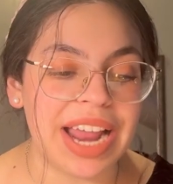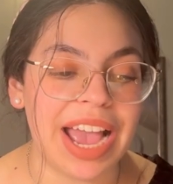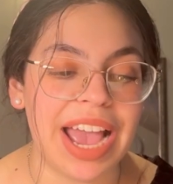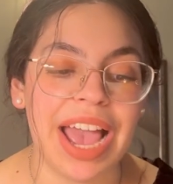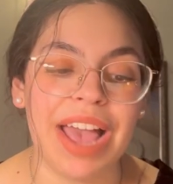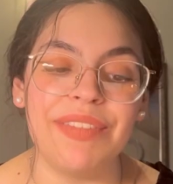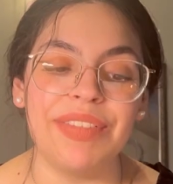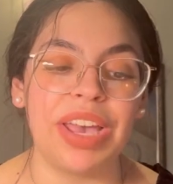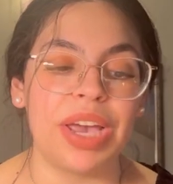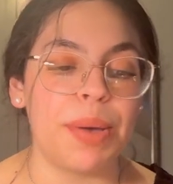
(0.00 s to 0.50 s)
I
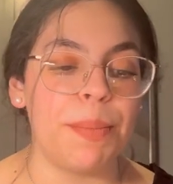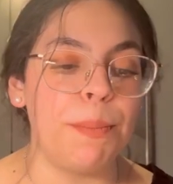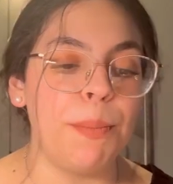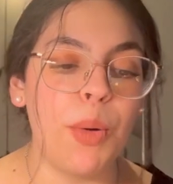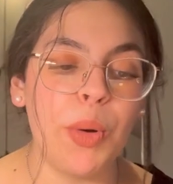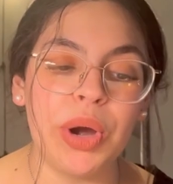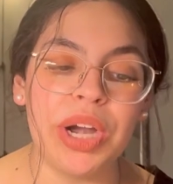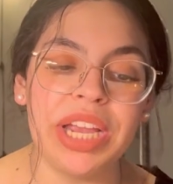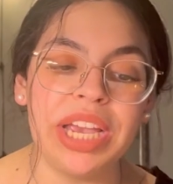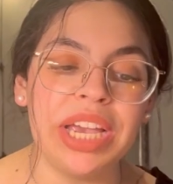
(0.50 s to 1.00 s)
have like a
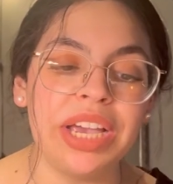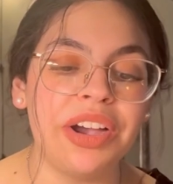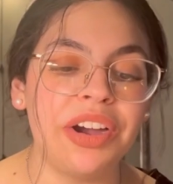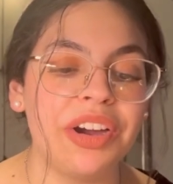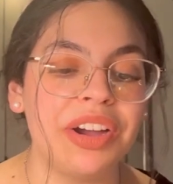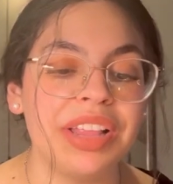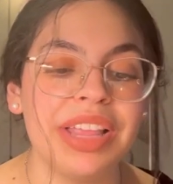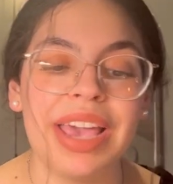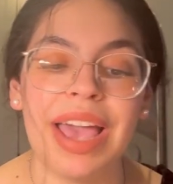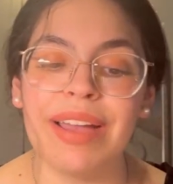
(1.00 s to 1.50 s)
morning,
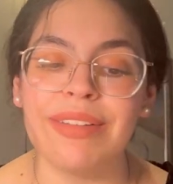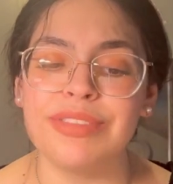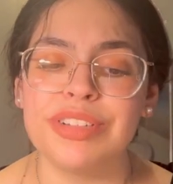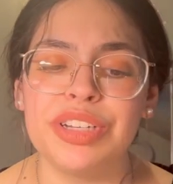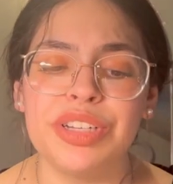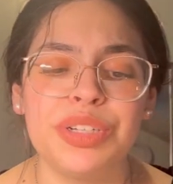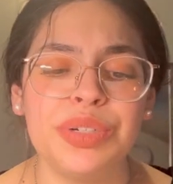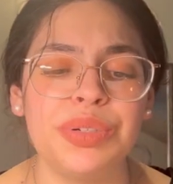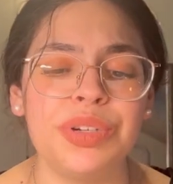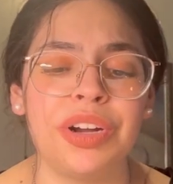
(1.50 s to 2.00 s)
early
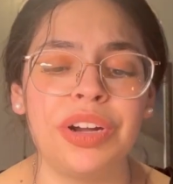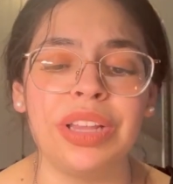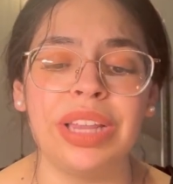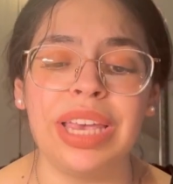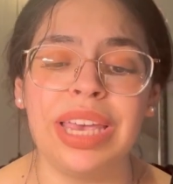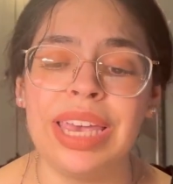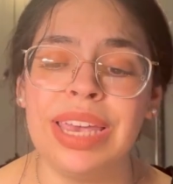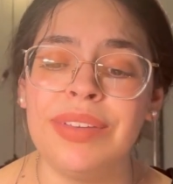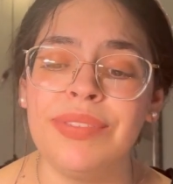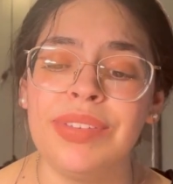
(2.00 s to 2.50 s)
afternoon, early
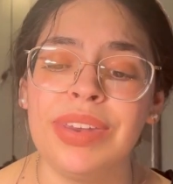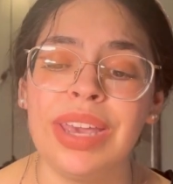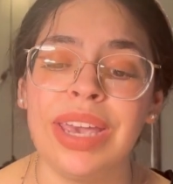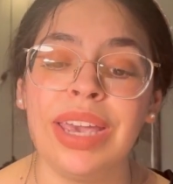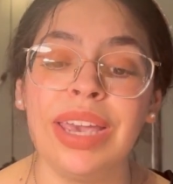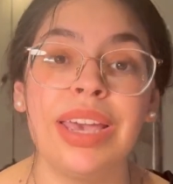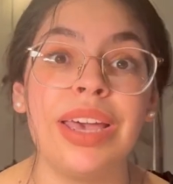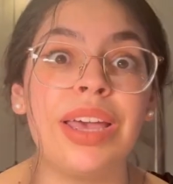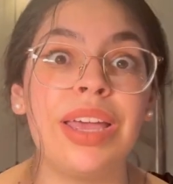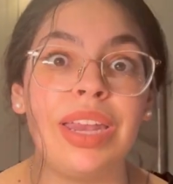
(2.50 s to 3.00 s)

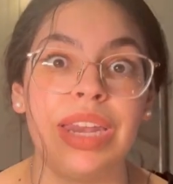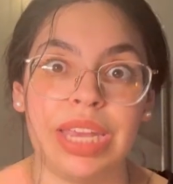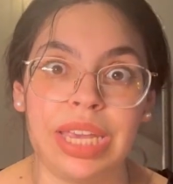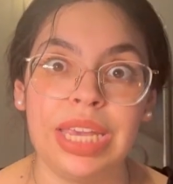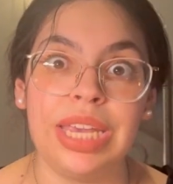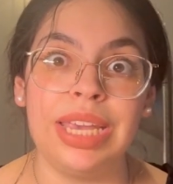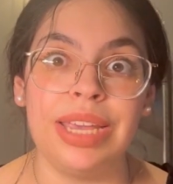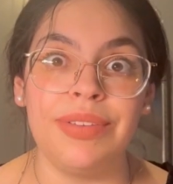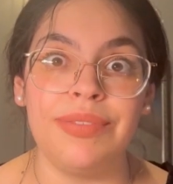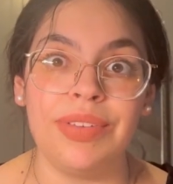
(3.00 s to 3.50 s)
evening, an
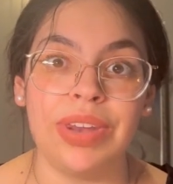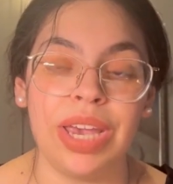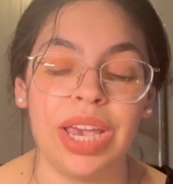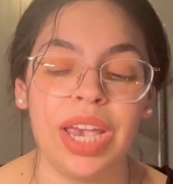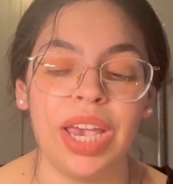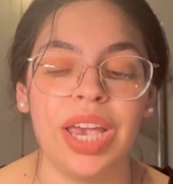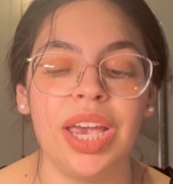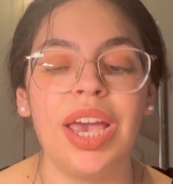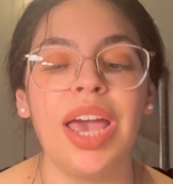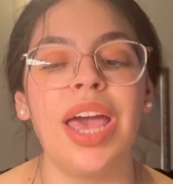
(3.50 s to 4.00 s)

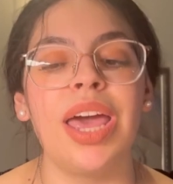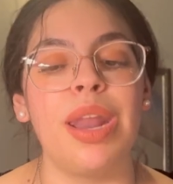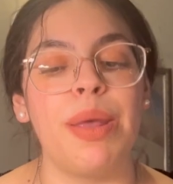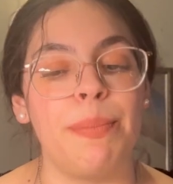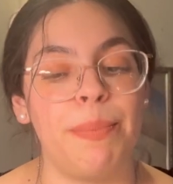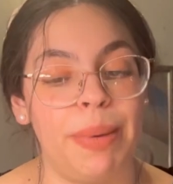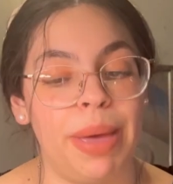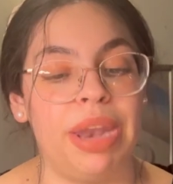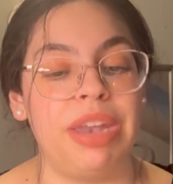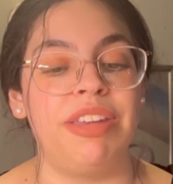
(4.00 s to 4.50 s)
evening, and a
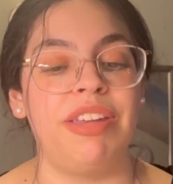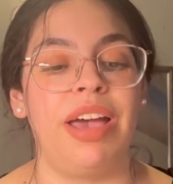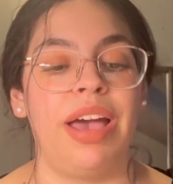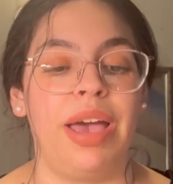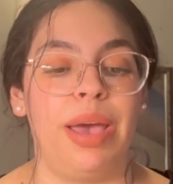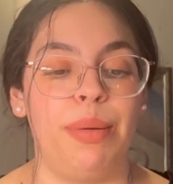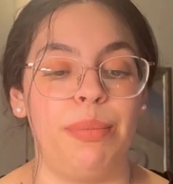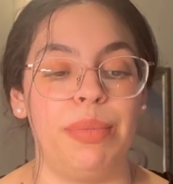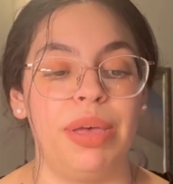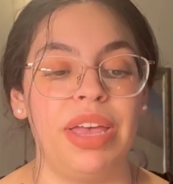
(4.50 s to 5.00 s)

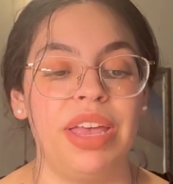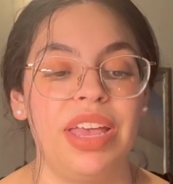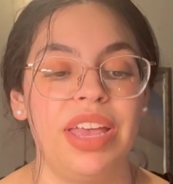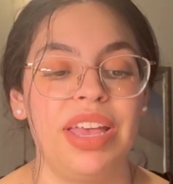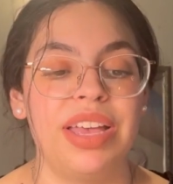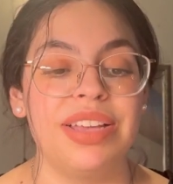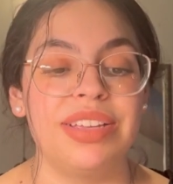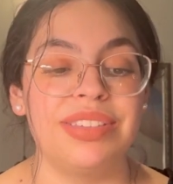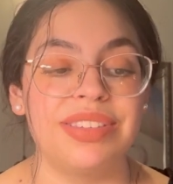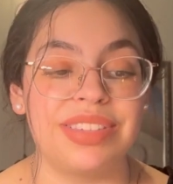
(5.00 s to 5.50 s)
bedtime
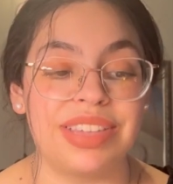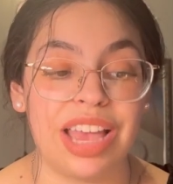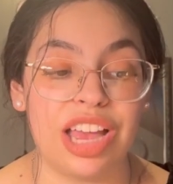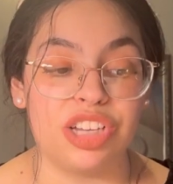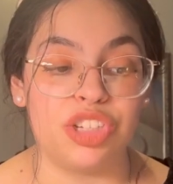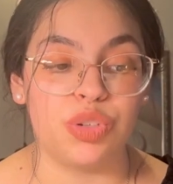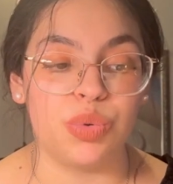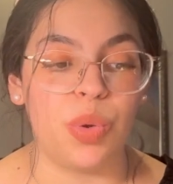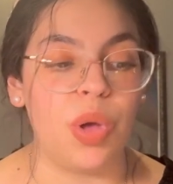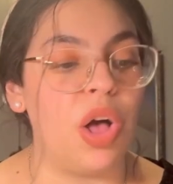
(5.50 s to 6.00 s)

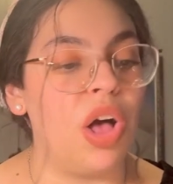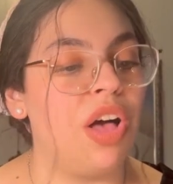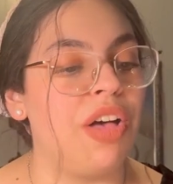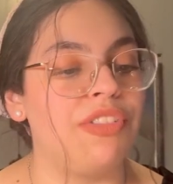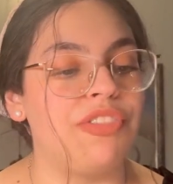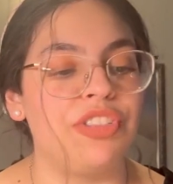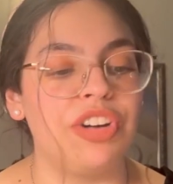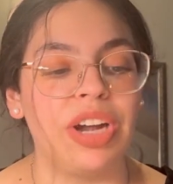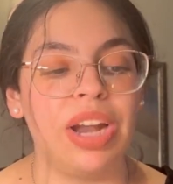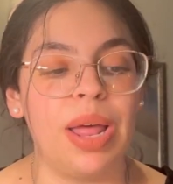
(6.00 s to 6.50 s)
schedule, all
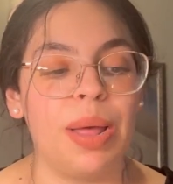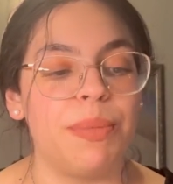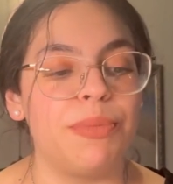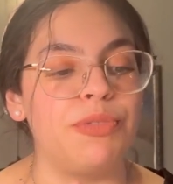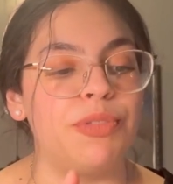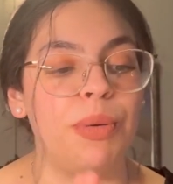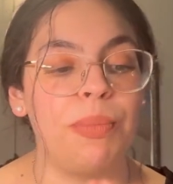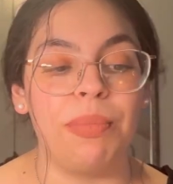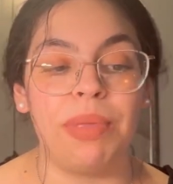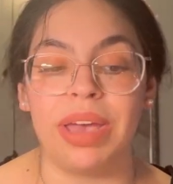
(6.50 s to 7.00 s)
for
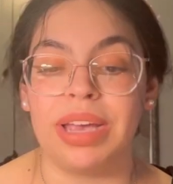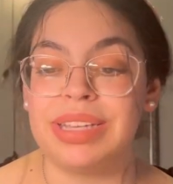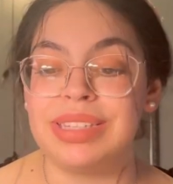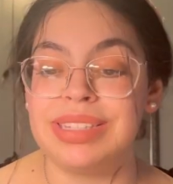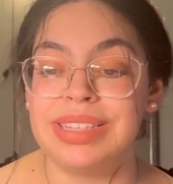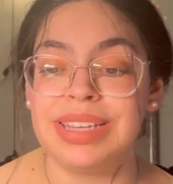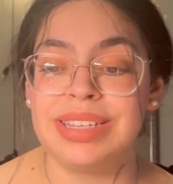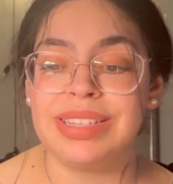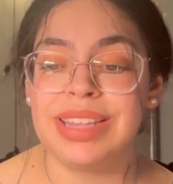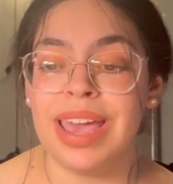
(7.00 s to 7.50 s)
from like
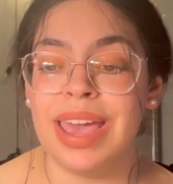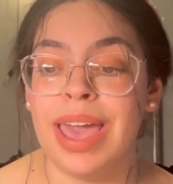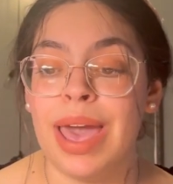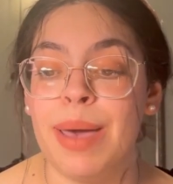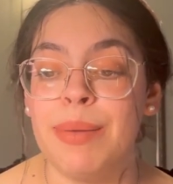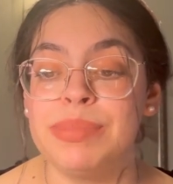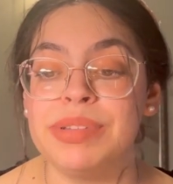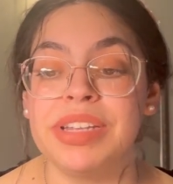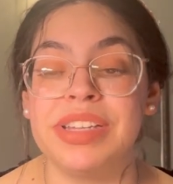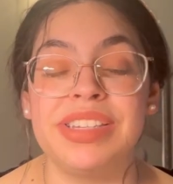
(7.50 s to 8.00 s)
six A
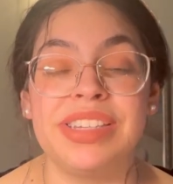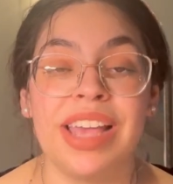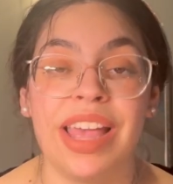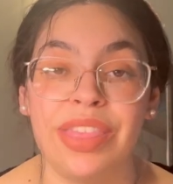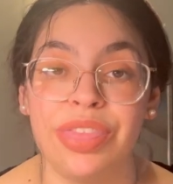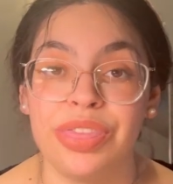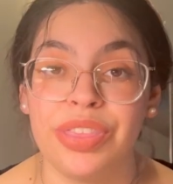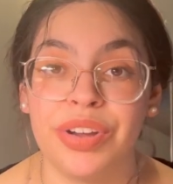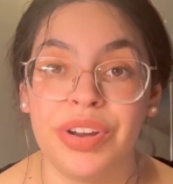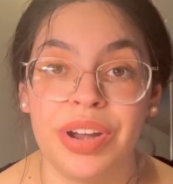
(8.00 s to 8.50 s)
M to
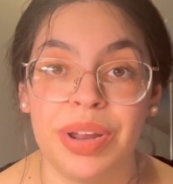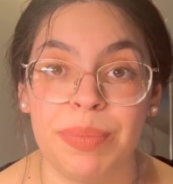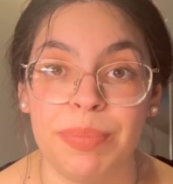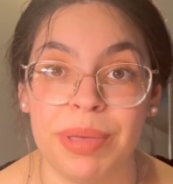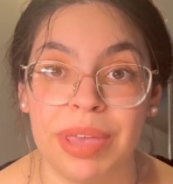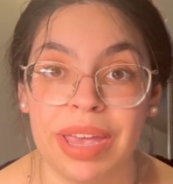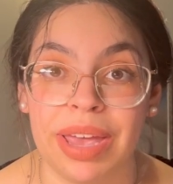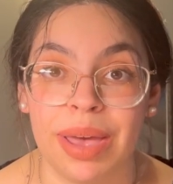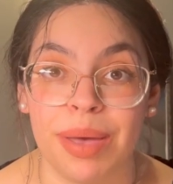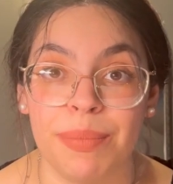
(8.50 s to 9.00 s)
ten thirty
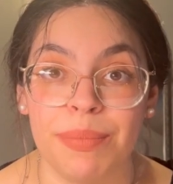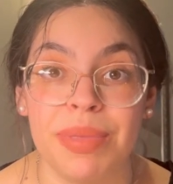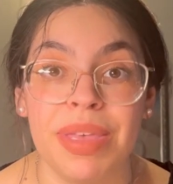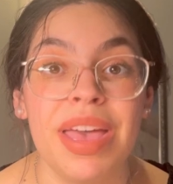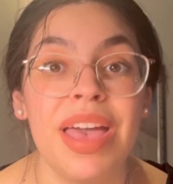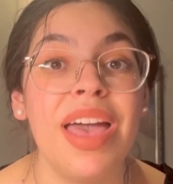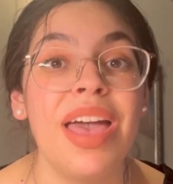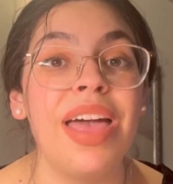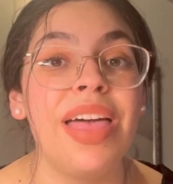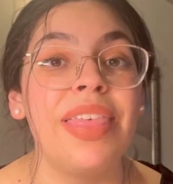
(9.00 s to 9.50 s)
P M
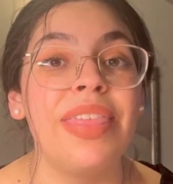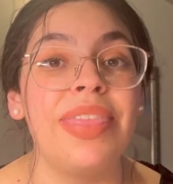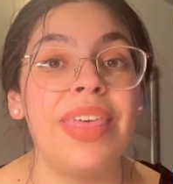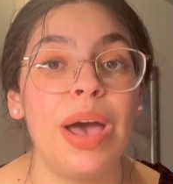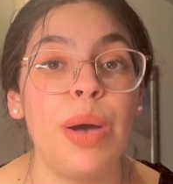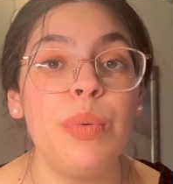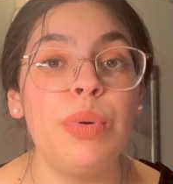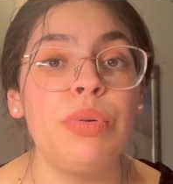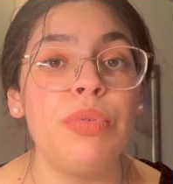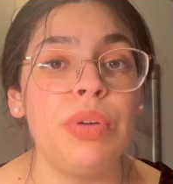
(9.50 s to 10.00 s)

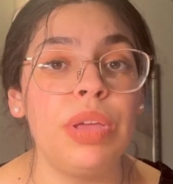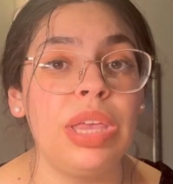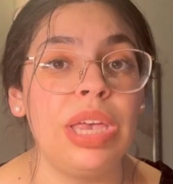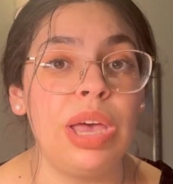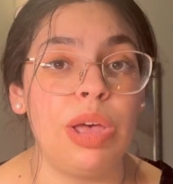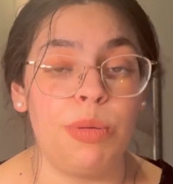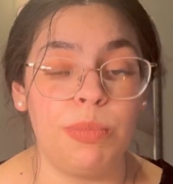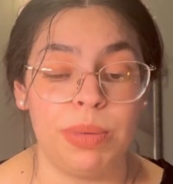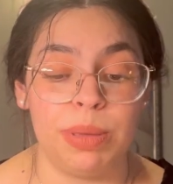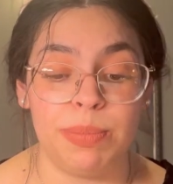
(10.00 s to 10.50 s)
That would really
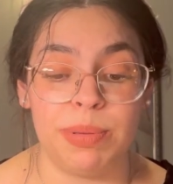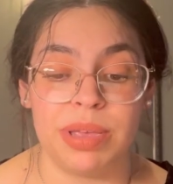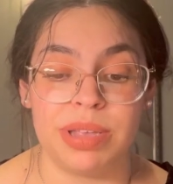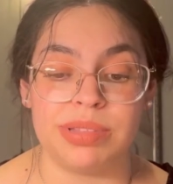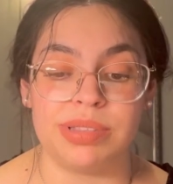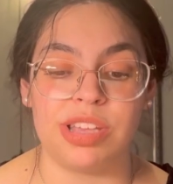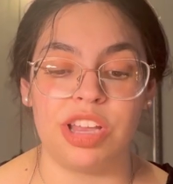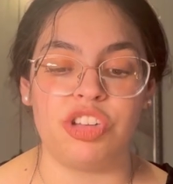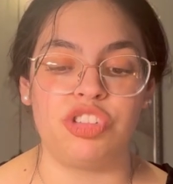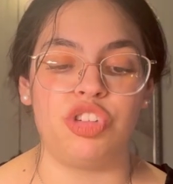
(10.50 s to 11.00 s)
help me be
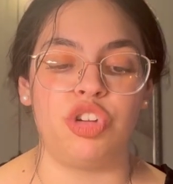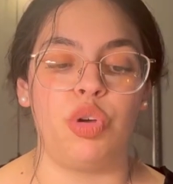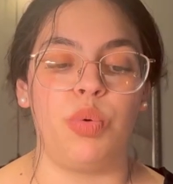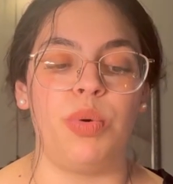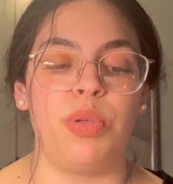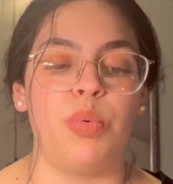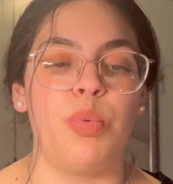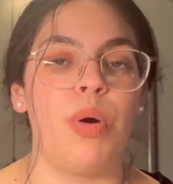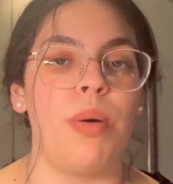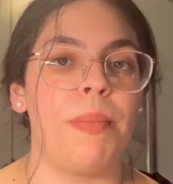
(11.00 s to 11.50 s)
intentional
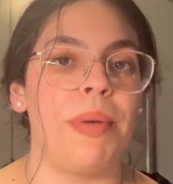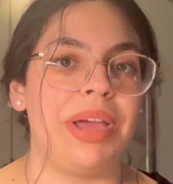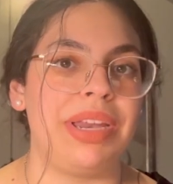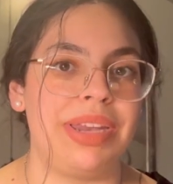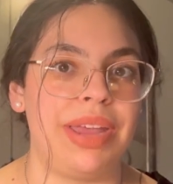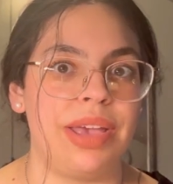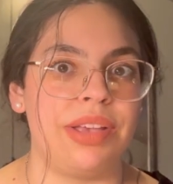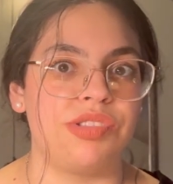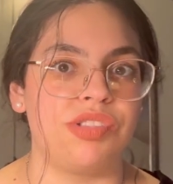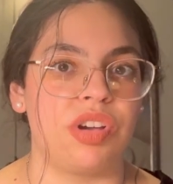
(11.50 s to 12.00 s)
with what my
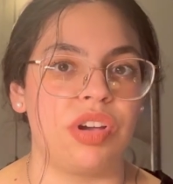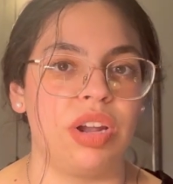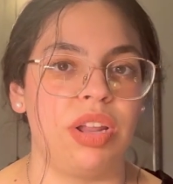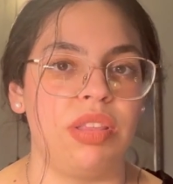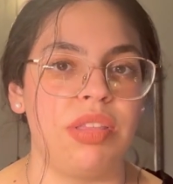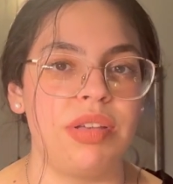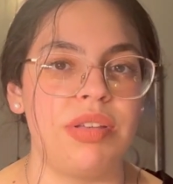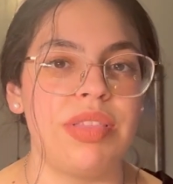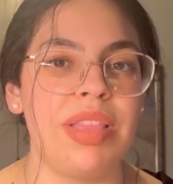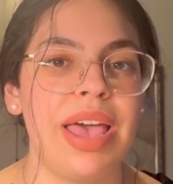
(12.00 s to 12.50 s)
days are going to
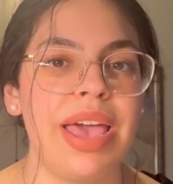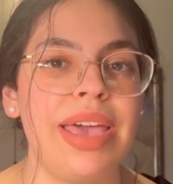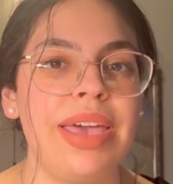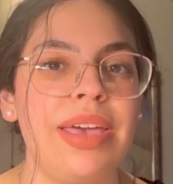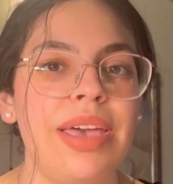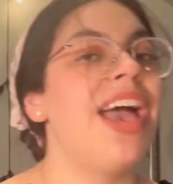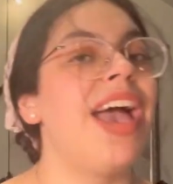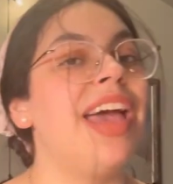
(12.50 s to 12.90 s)
look like.